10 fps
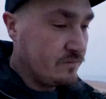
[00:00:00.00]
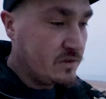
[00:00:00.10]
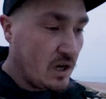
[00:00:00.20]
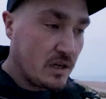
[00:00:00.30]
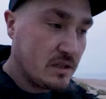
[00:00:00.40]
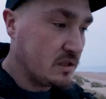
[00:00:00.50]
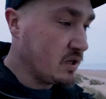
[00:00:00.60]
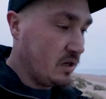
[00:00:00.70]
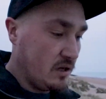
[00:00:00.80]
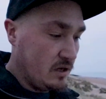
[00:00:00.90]
just
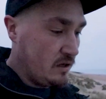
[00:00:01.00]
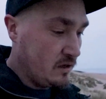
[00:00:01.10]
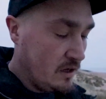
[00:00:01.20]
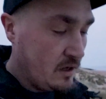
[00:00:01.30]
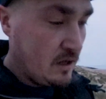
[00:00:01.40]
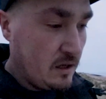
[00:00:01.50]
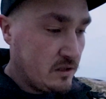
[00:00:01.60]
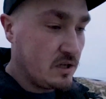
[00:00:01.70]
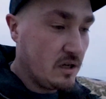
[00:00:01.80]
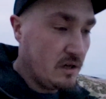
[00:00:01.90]

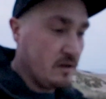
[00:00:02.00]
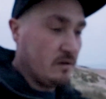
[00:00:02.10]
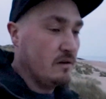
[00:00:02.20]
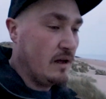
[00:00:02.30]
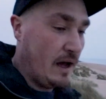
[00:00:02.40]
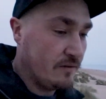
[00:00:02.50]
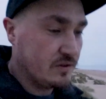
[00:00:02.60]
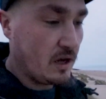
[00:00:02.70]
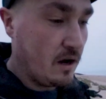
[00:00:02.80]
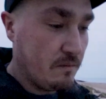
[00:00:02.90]
to have
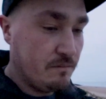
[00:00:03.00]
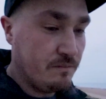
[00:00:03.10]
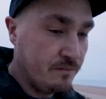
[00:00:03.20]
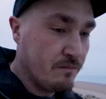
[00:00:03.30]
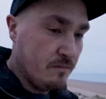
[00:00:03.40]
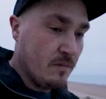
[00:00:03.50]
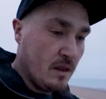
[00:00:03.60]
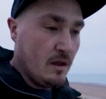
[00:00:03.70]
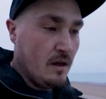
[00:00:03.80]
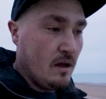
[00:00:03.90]
some
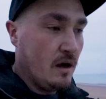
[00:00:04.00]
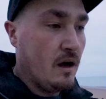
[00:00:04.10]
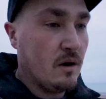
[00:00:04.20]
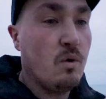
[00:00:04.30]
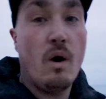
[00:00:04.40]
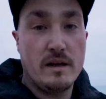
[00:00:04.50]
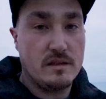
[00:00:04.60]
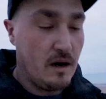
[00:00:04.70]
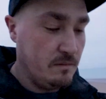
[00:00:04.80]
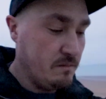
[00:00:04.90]
quiet
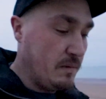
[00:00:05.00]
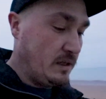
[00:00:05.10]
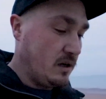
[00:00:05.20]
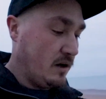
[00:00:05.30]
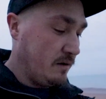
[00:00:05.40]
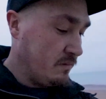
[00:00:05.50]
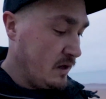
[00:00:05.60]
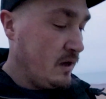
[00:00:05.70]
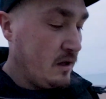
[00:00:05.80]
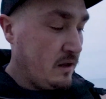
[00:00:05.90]
time, me time.
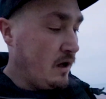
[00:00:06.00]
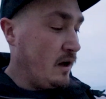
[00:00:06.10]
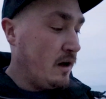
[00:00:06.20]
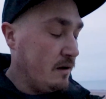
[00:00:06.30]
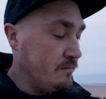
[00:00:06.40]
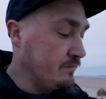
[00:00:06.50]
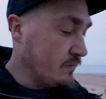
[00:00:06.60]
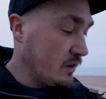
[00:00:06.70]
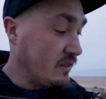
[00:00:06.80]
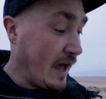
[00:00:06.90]

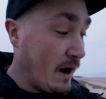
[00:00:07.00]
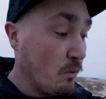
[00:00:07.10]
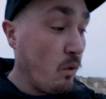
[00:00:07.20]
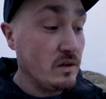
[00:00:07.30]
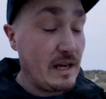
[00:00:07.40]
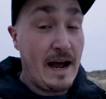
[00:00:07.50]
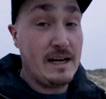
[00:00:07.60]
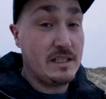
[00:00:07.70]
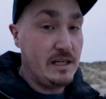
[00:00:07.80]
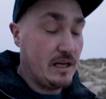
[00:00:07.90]
That was
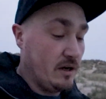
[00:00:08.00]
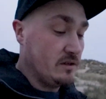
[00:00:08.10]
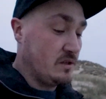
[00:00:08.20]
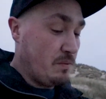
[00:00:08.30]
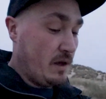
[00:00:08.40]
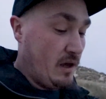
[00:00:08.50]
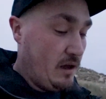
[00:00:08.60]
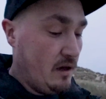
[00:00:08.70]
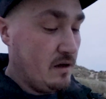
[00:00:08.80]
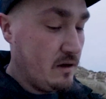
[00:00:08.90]
actually going to be